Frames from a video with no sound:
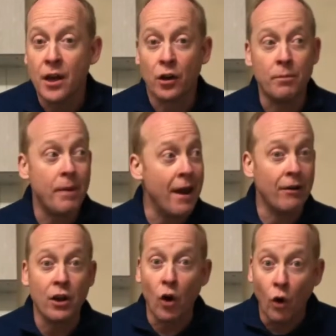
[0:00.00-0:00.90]

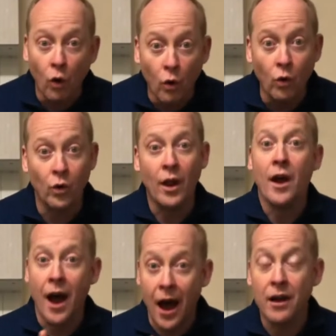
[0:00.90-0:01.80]
comparing all
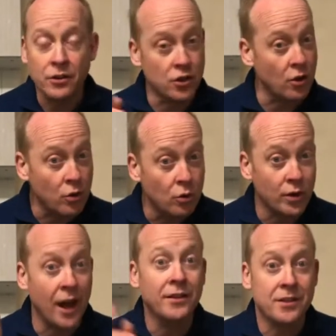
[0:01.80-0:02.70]
so-called
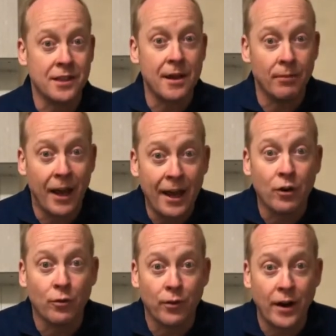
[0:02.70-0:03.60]
unstable
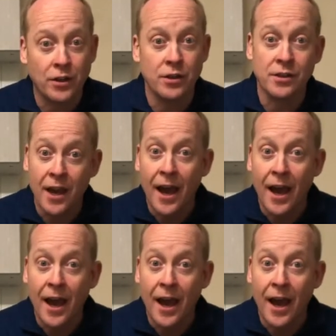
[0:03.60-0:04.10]
ankle fractures